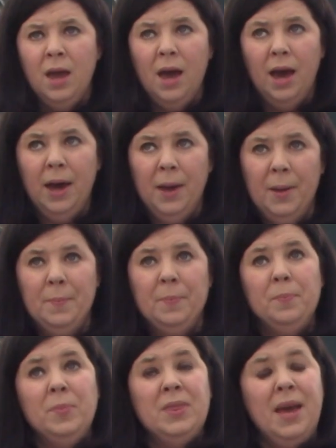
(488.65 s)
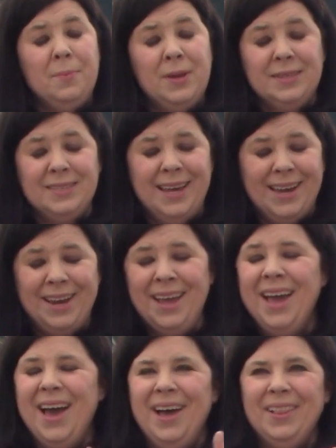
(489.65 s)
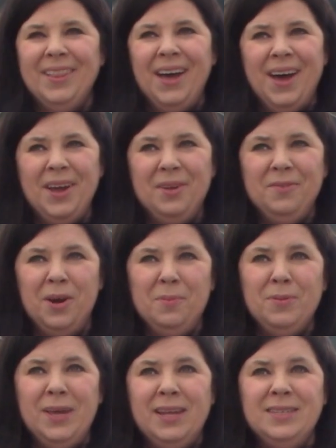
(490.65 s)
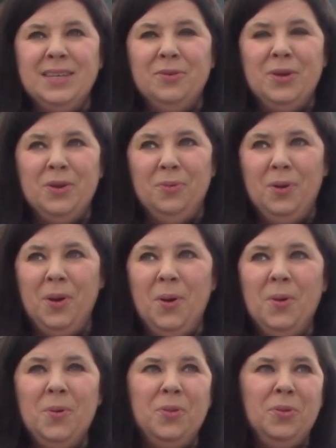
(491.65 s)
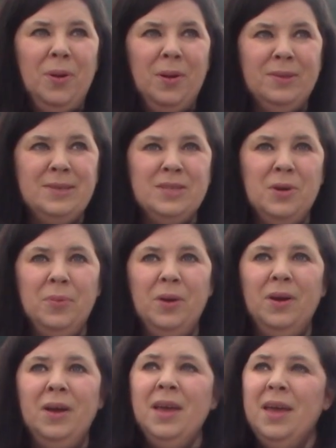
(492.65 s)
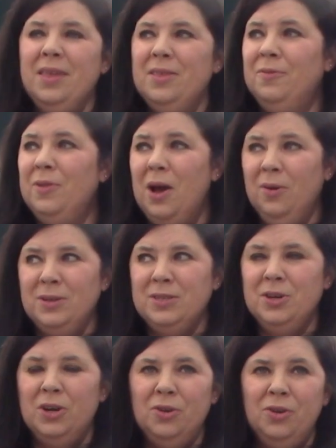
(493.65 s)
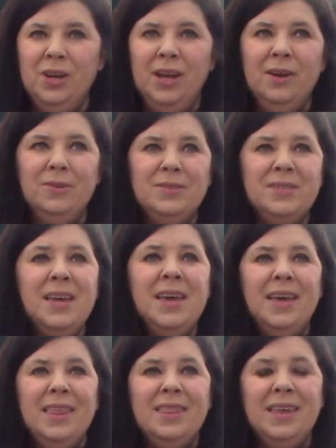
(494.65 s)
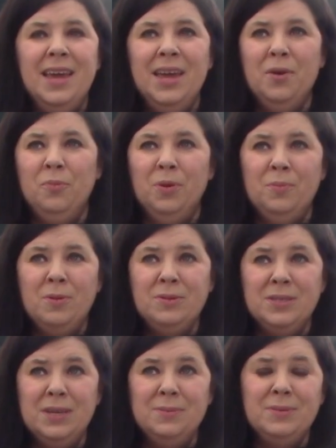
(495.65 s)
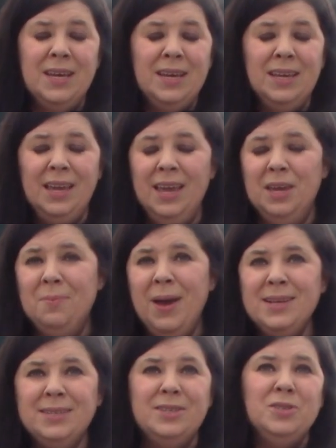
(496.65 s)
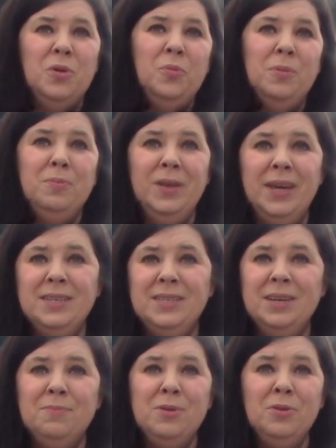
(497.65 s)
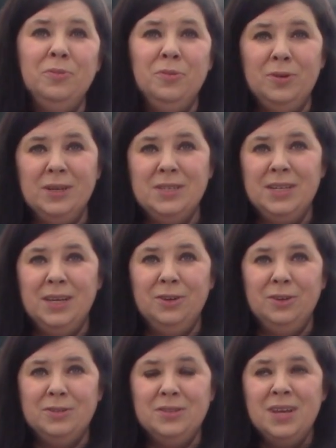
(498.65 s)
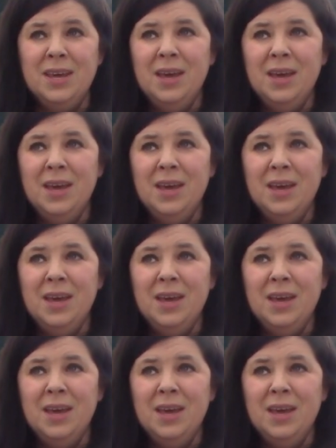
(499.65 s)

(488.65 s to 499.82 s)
But that being said, a lot of our plants that we grow throughout the summer, the flowers in our greenhouse, we're mostly taking hanging baskets home. We're planting beautiful containers.